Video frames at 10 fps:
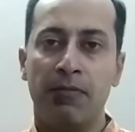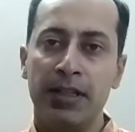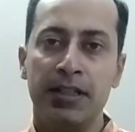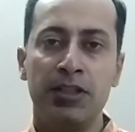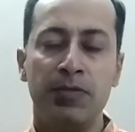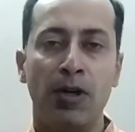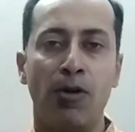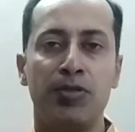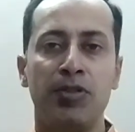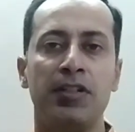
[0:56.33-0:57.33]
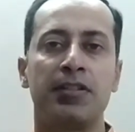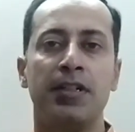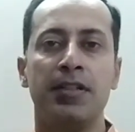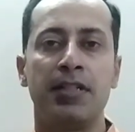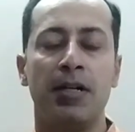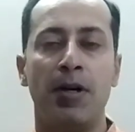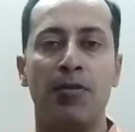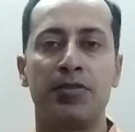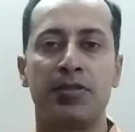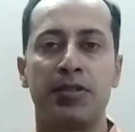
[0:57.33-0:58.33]
With this, we also discussed
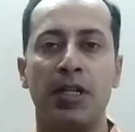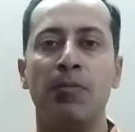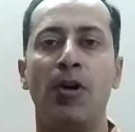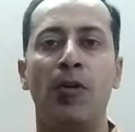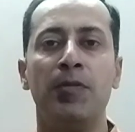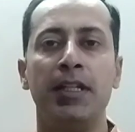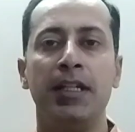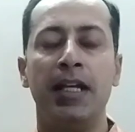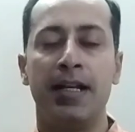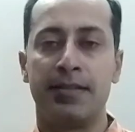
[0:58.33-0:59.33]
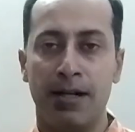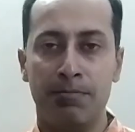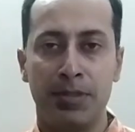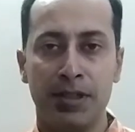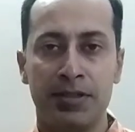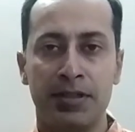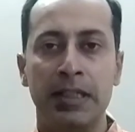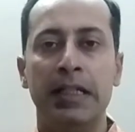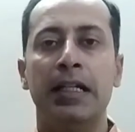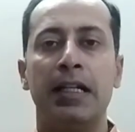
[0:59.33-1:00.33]
about some of the examples